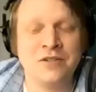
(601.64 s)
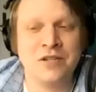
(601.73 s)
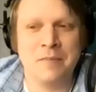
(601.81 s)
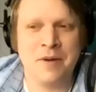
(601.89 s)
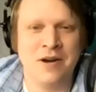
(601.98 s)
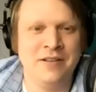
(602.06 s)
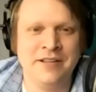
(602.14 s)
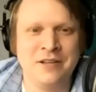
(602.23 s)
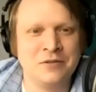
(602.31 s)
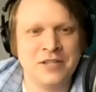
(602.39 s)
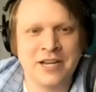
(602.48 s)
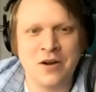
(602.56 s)
There
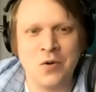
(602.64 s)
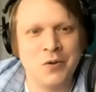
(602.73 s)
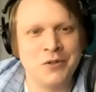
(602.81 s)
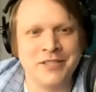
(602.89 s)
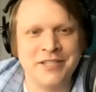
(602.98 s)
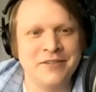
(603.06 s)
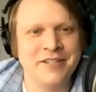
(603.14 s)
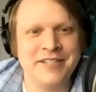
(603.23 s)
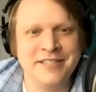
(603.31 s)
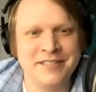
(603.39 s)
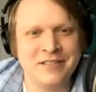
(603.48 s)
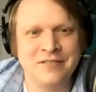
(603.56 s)
was like a whole
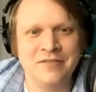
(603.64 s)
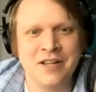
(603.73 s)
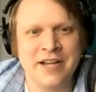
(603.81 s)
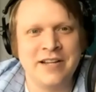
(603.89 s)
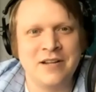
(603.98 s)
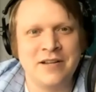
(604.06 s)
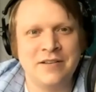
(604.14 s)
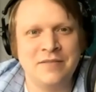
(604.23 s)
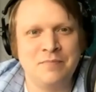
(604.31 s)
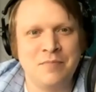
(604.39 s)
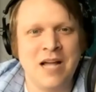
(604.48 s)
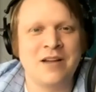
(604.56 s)
series of like
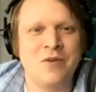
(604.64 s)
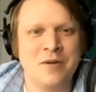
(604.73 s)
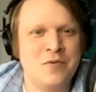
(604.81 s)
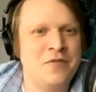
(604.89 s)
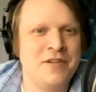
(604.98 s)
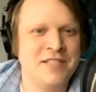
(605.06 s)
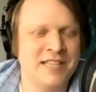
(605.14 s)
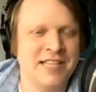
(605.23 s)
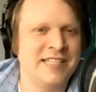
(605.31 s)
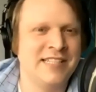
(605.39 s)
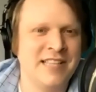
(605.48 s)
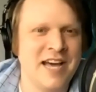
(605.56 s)
black and white movies that they
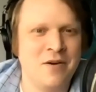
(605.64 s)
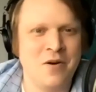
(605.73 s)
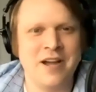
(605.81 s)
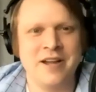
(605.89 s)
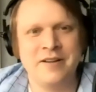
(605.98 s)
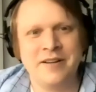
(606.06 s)
did that way.